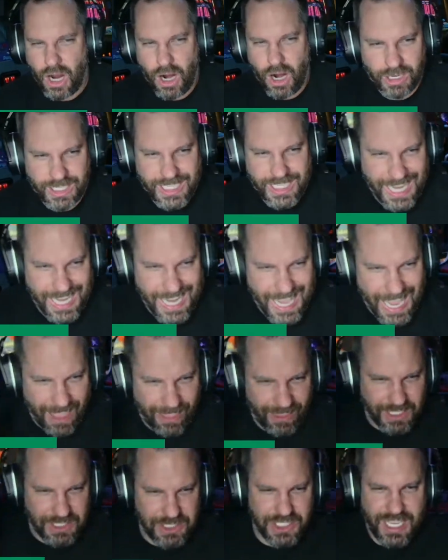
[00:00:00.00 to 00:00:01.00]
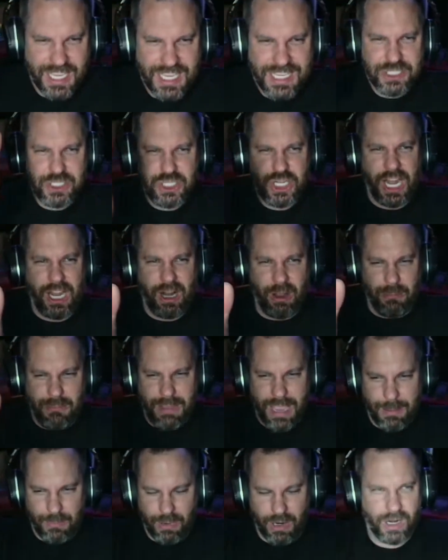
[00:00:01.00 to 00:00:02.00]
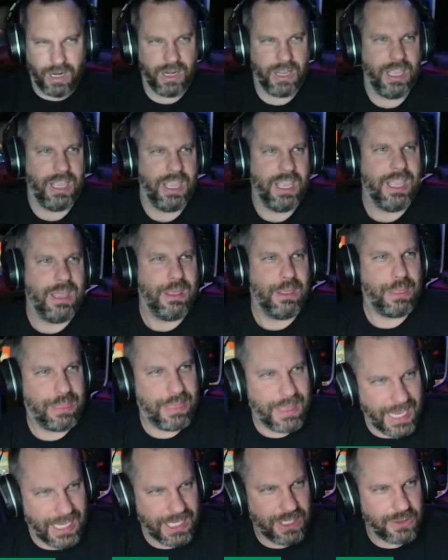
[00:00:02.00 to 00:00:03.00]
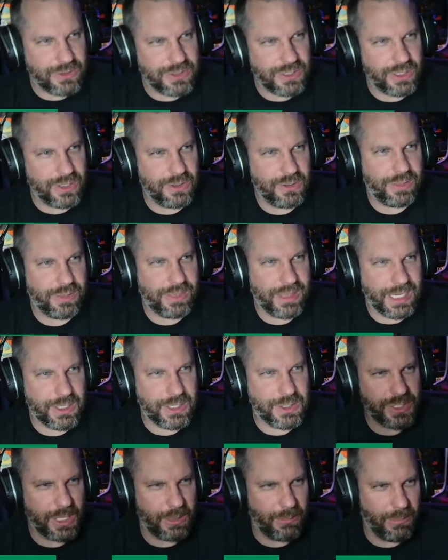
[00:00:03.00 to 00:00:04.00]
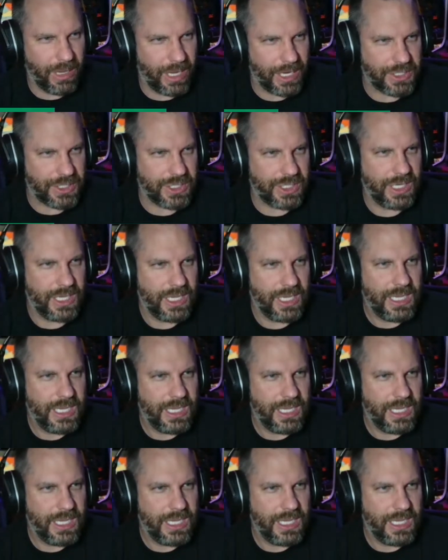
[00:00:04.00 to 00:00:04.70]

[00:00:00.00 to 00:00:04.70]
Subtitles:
Arcade Alex, channel member. Thank you, dude. Thank you so much.